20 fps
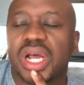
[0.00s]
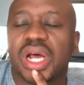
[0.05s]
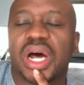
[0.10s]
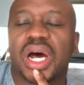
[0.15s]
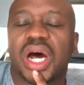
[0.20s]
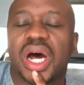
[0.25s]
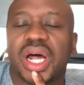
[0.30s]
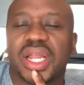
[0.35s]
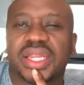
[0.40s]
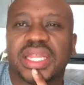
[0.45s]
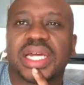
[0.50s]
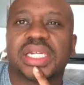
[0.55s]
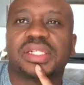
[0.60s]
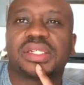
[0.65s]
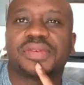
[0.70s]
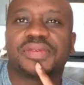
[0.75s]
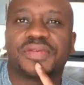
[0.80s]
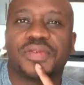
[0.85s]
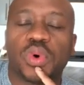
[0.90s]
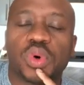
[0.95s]
that
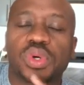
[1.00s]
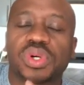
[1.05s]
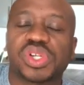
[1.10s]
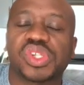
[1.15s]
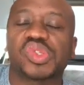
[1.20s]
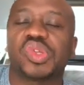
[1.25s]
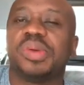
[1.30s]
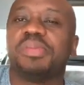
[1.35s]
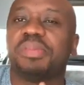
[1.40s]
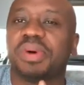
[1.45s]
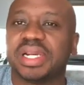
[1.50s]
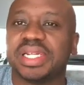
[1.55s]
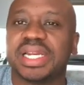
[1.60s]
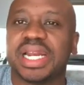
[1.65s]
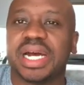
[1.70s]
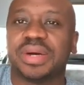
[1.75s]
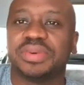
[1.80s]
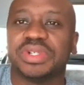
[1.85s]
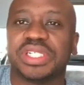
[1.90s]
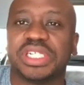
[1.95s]
focused on body
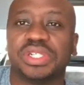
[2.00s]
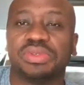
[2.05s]
language.